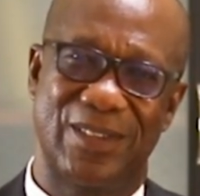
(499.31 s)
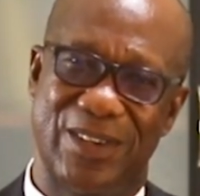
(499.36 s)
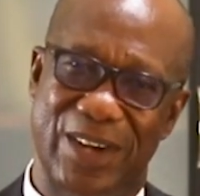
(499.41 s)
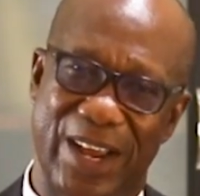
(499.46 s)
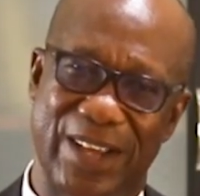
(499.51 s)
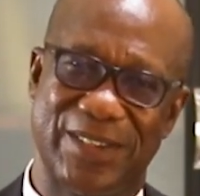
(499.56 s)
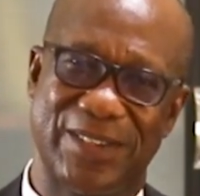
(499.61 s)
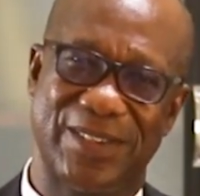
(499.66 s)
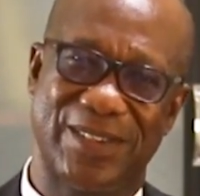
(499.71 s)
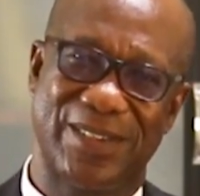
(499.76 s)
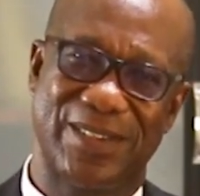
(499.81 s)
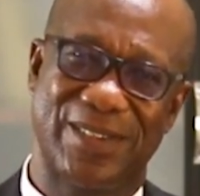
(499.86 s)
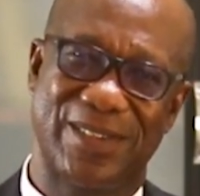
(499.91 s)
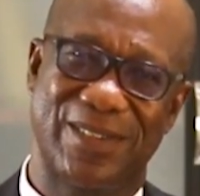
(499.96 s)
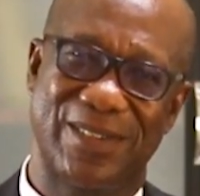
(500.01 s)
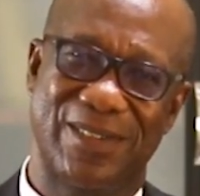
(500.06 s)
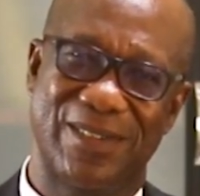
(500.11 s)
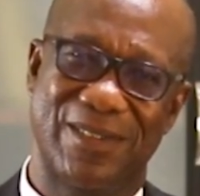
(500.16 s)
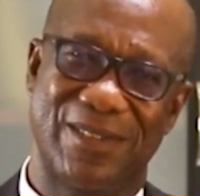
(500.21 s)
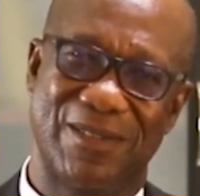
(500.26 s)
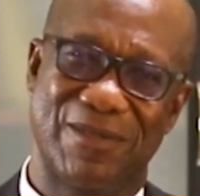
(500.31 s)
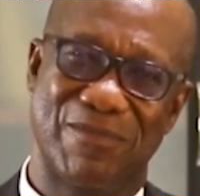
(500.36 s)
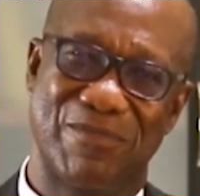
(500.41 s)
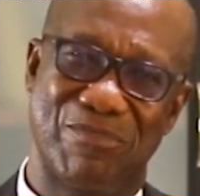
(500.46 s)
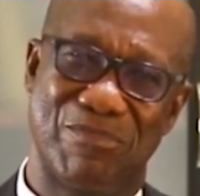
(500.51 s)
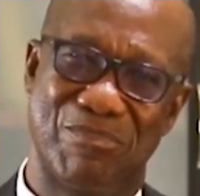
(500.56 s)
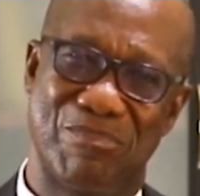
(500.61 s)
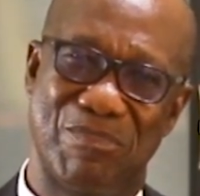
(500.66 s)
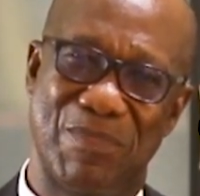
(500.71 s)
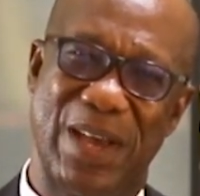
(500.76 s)
grace,
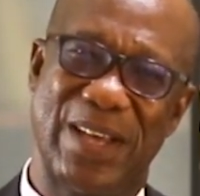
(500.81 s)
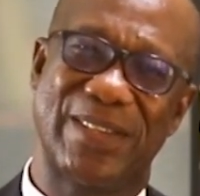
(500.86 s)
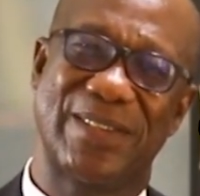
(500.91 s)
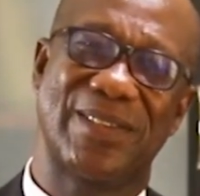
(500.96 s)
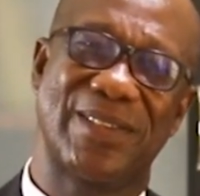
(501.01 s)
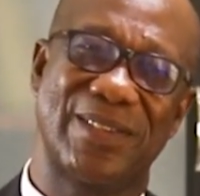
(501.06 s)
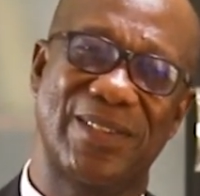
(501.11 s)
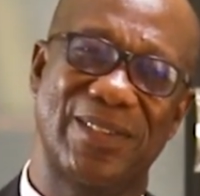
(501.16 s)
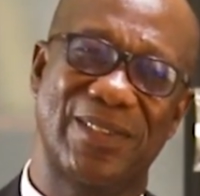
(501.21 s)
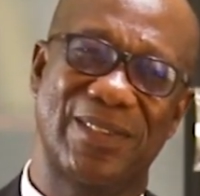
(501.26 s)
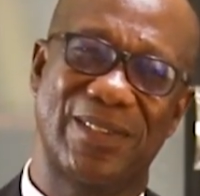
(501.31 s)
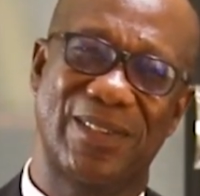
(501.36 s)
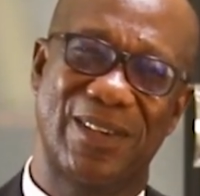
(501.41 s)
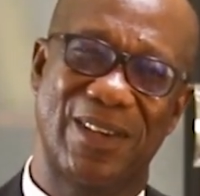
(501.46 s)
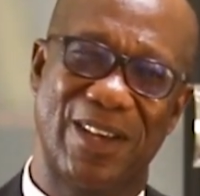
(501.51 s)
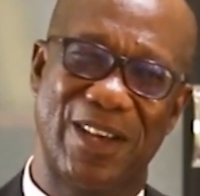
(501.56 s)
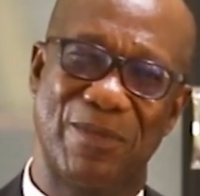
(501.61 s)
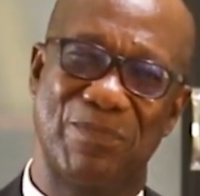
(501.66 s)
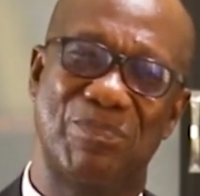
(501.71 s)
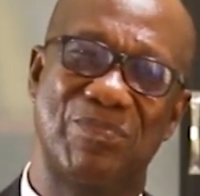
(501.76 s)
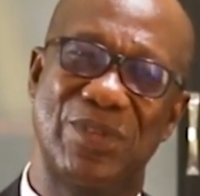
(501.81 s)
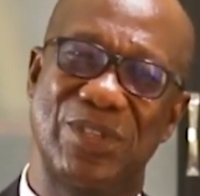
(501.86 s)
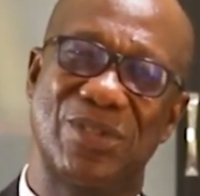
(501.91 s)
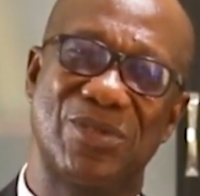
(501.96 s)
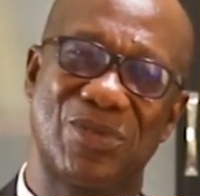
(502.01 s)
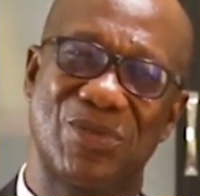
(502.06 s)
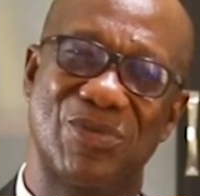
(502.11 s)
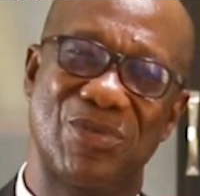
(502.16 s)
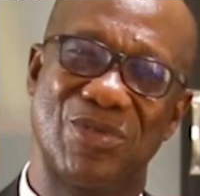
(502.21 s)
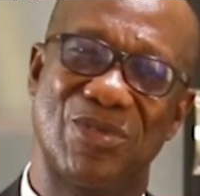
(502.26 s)
mercy, and peace
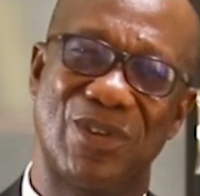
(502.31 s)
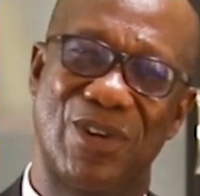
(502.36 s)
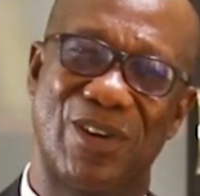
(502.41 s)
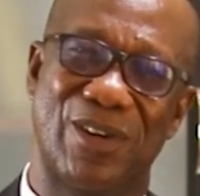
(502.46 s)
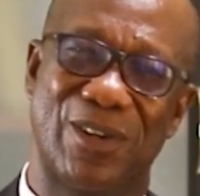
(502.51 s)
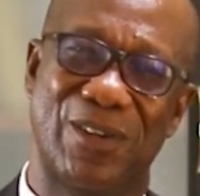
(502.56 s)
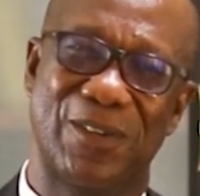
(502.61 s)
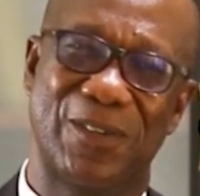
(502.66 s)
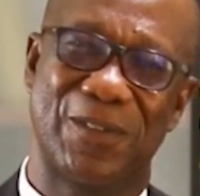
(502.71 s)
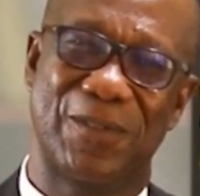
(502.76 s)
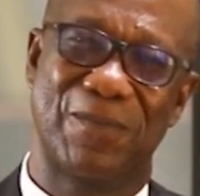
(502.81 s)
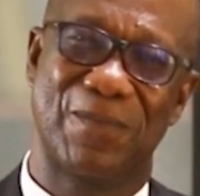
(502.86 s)
to you all.